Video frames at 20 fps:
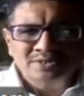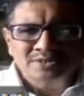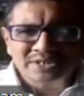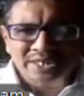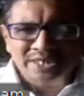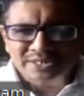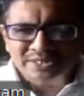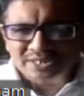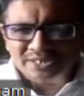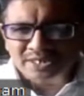
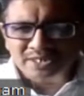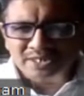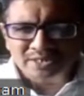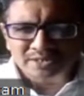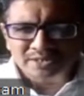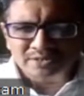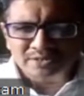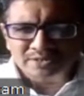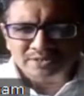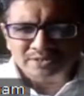
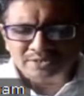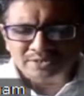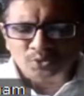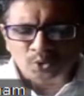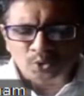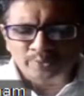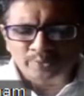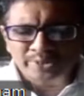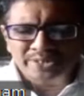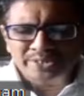general, that
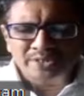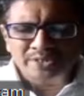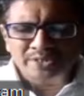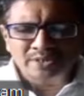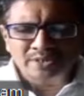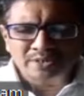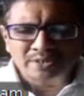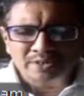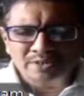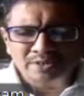COVID
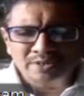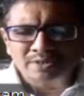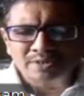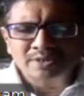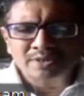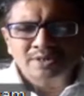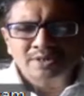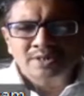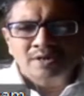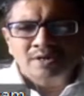
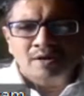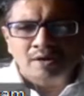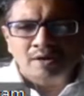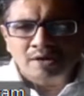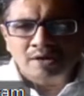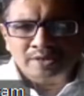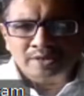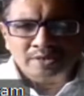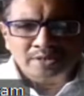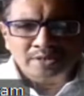
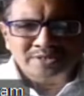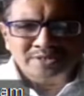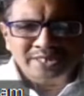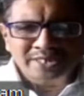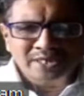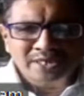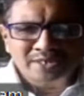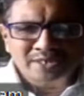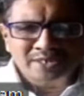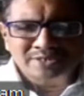or
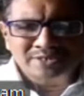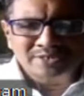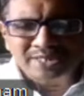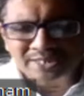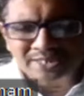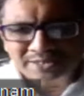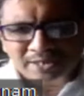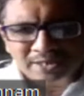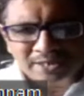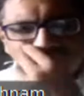
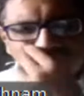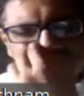Delta